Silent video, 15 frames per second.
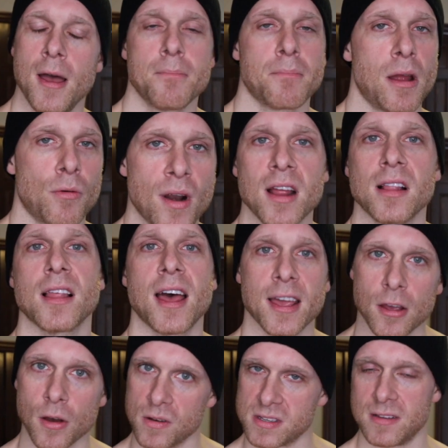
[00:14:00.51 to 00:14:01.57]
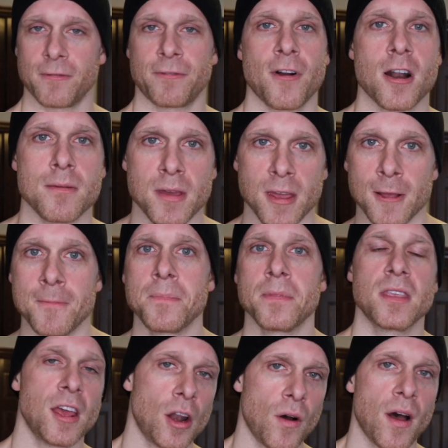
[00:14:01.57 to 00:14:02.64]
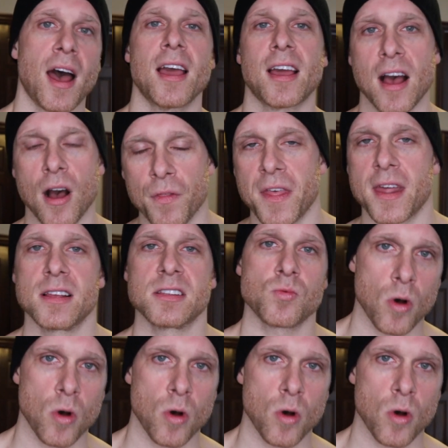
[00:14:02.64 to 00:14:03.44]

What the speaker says: my right leg goes in front of me, you know, I count that as